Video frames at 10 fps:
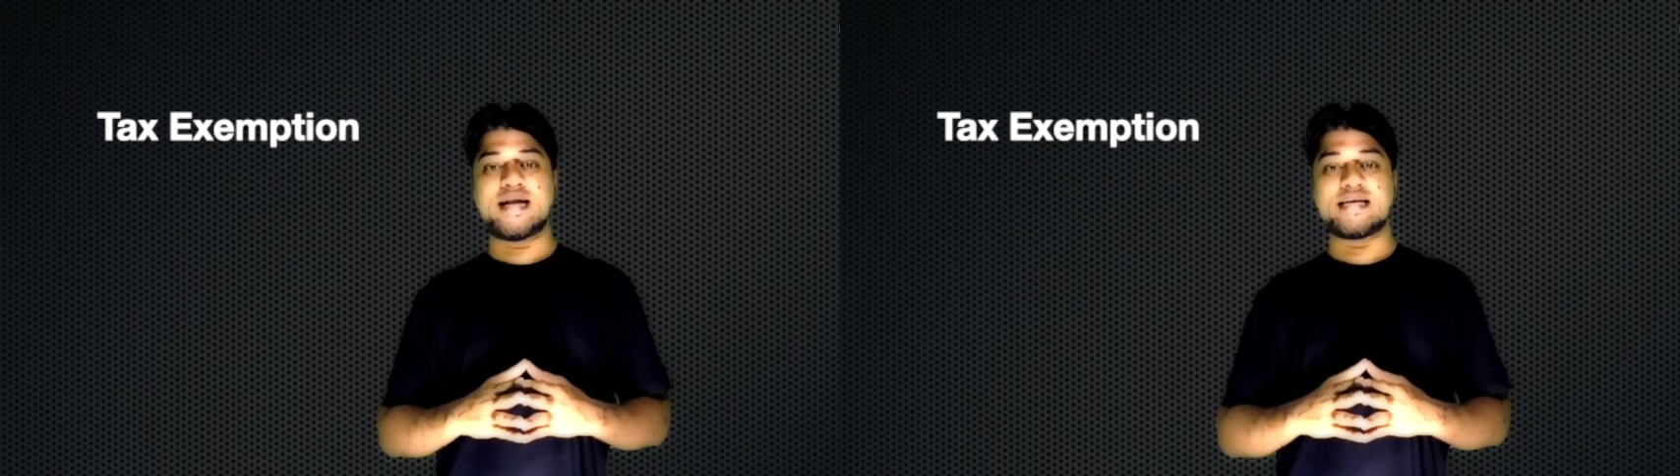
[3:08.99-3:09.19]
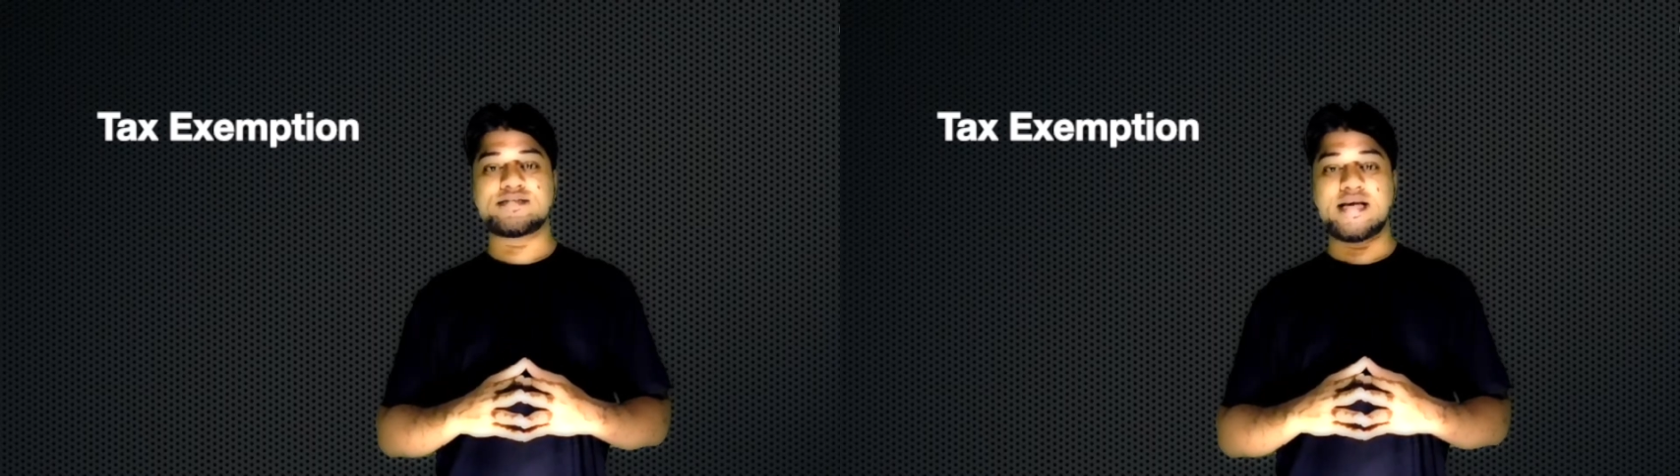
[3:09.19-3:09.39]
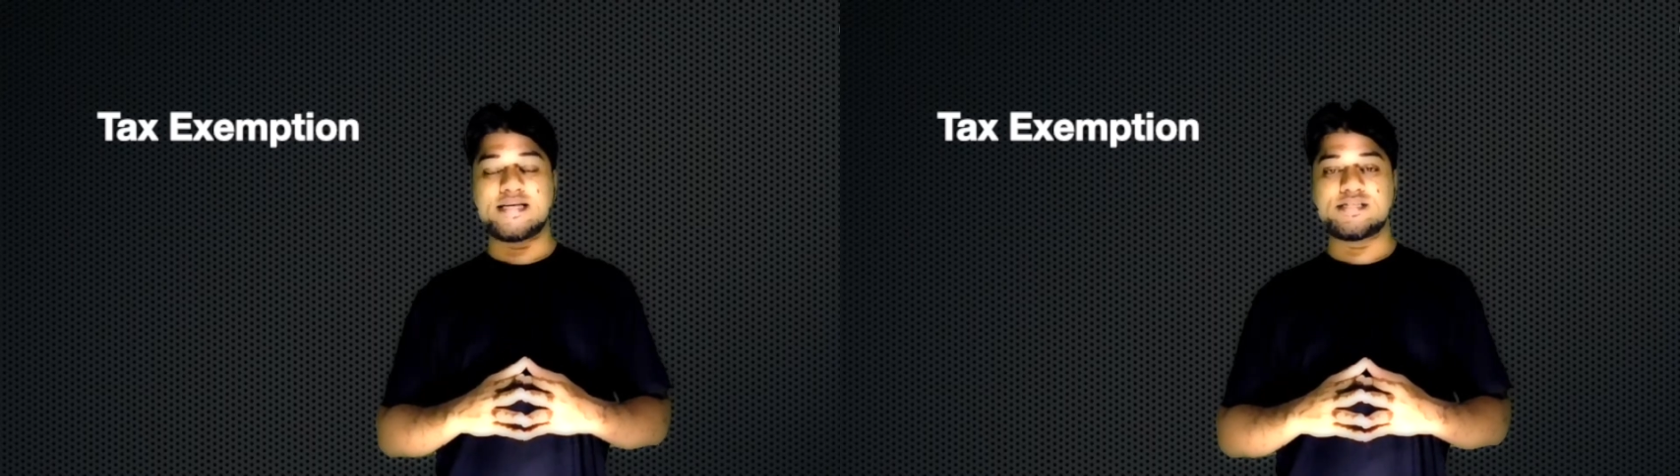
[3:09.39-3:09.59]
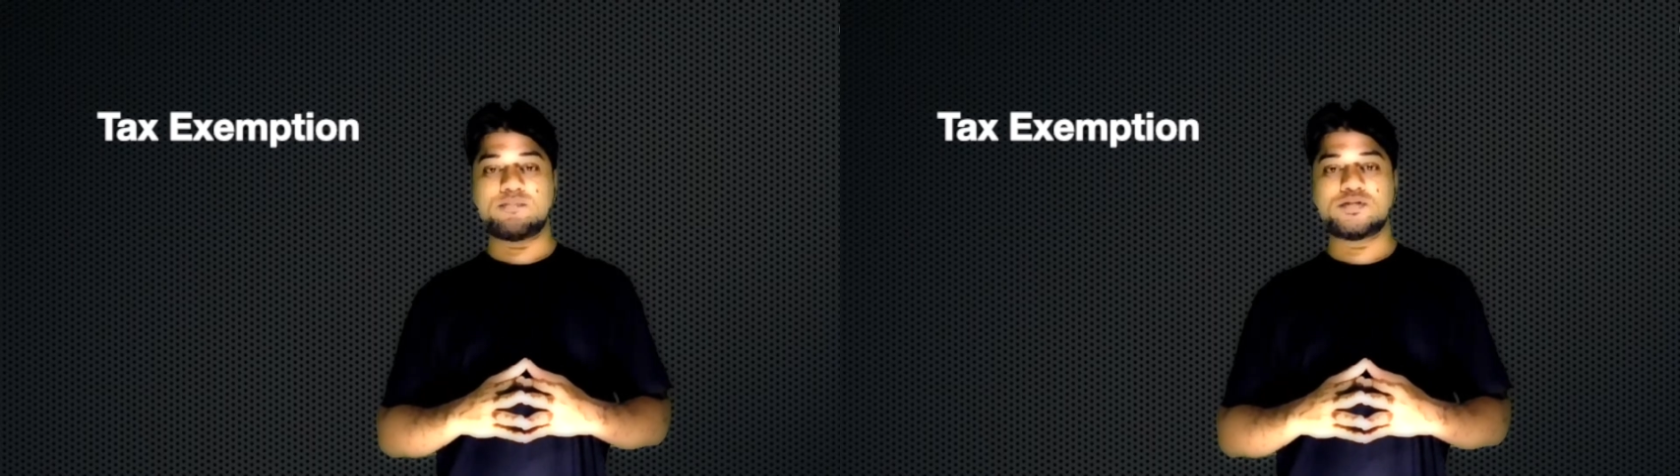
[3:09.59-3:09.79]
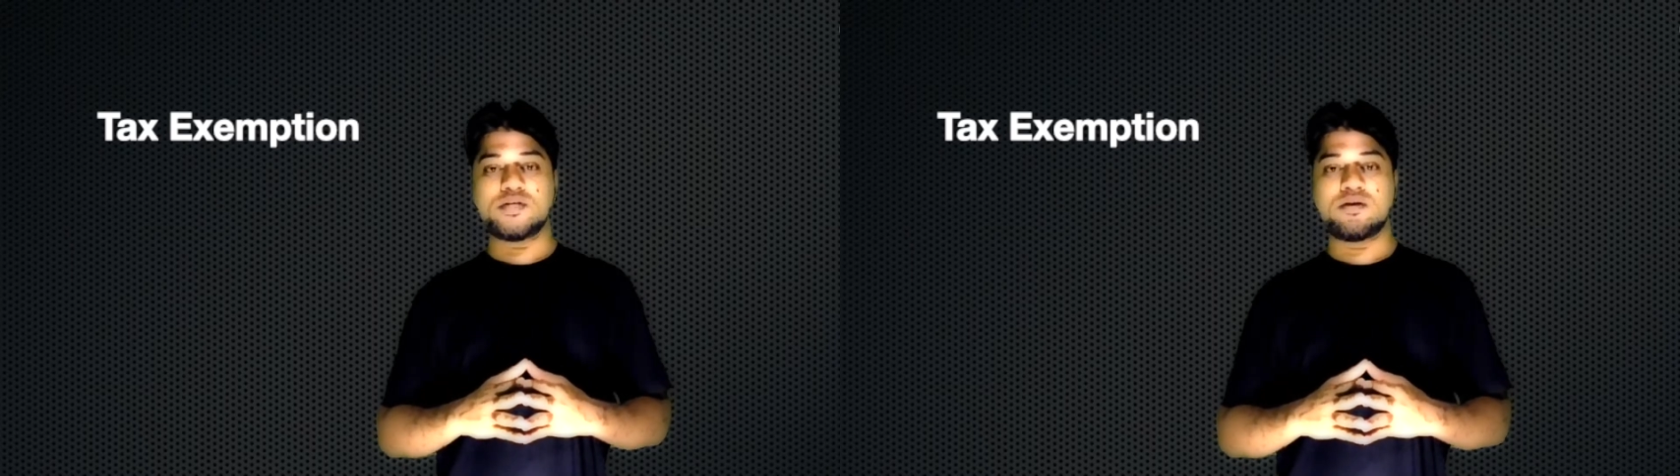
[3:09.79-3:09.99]
tax
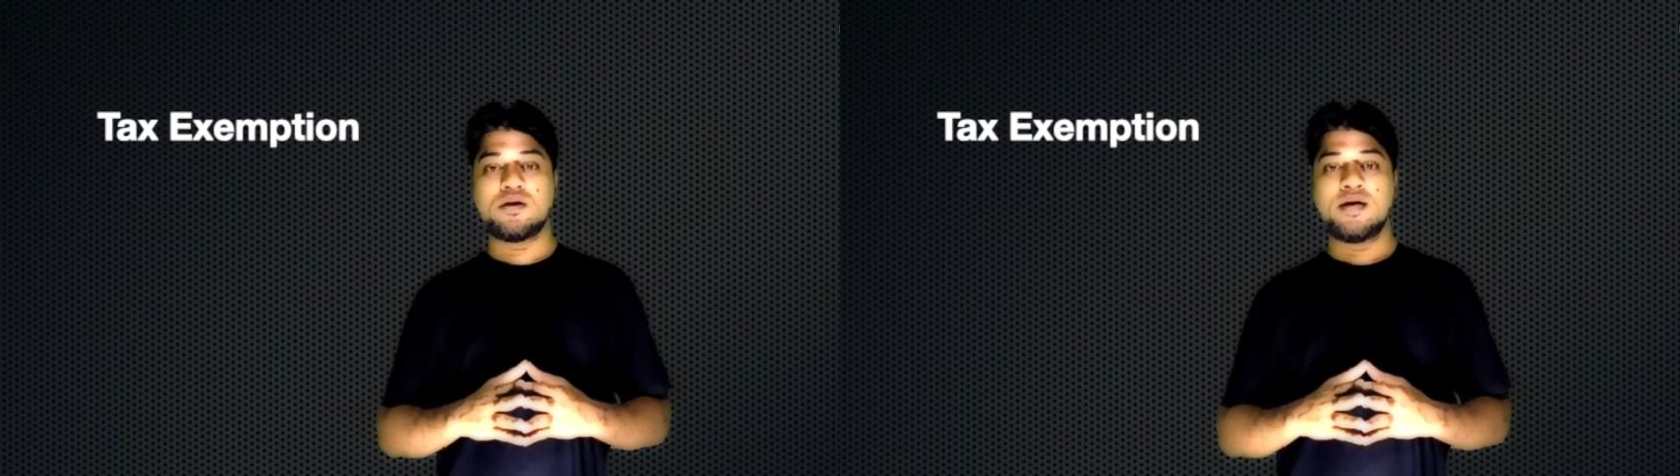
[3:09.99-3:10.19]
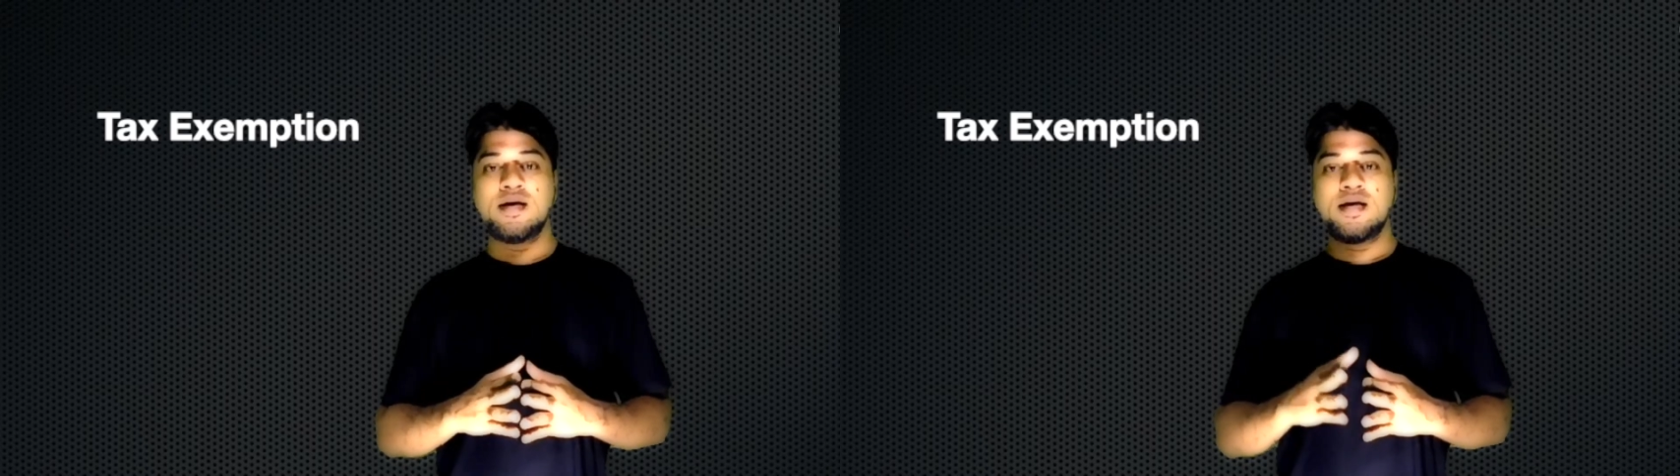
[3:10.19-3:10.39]
exemption,